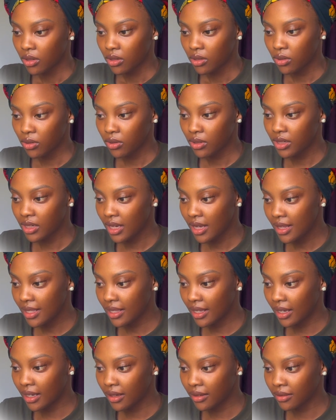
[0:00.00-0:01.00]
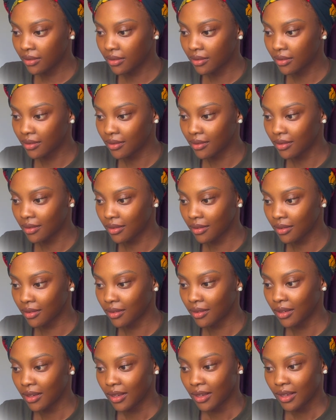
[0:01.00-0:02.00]
So gender,
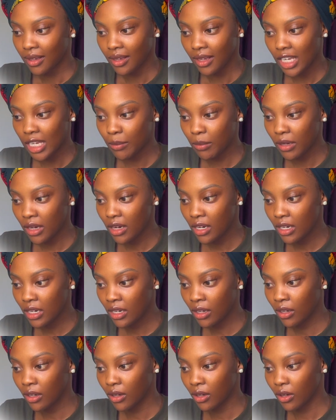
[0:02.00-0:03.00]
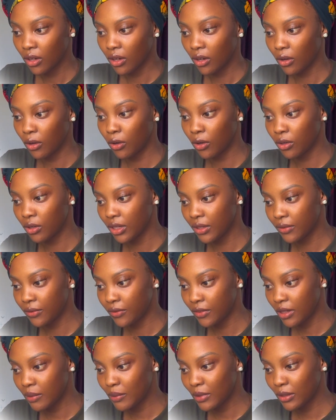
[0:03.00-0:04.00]
a male or a
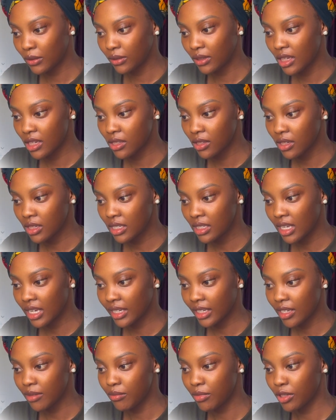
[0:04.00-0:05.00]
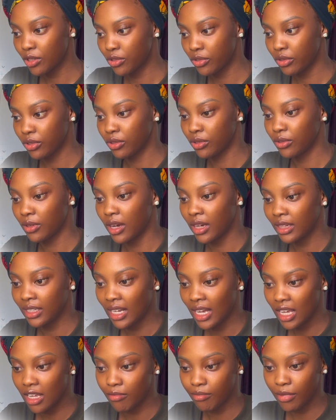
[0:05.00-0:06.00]
female. There's nothing like in between. You are
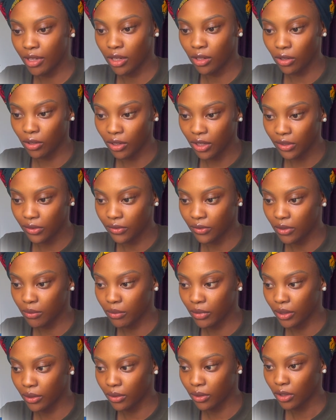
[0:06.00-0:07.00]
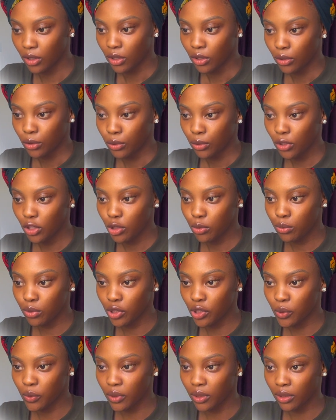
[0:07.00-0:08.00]
either a male or a female. No in
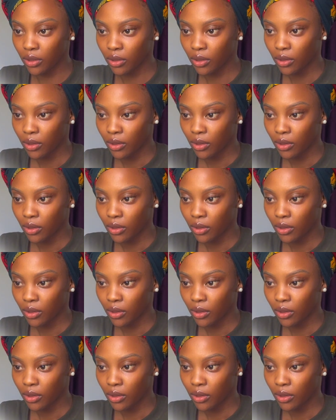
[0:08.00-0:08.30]
between.